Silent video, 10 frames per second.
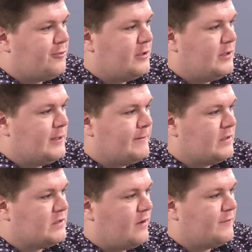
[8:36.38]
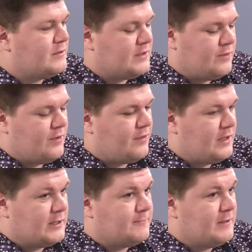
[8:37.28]
lately? Because obviously with
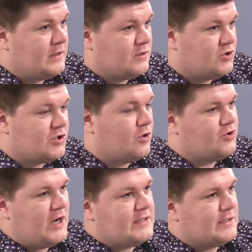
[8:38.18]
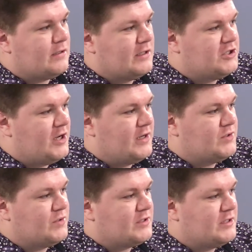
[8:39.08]
things being so drastically changed
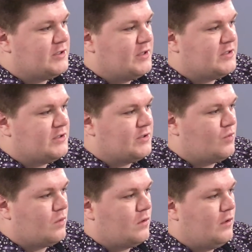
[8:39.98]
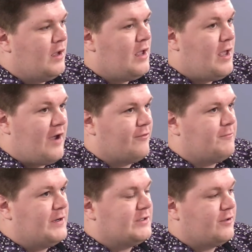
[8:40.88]
with situations in the world,
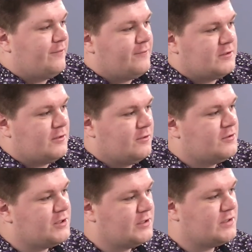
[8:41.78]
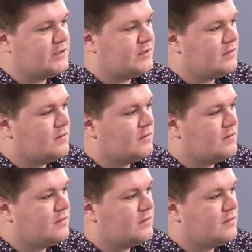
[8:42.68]
everybody's looking for solutions.